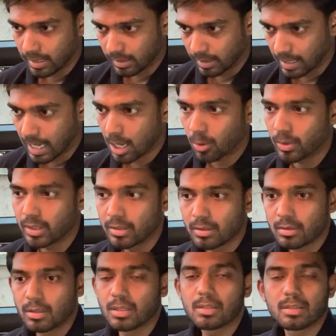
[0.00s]
Now
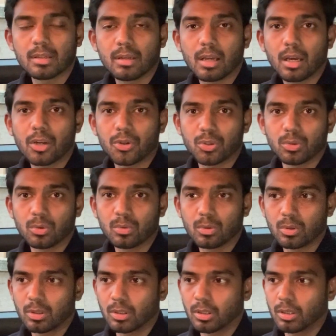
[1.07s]
in this scenario,
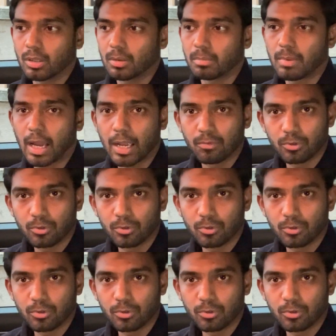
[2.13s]
I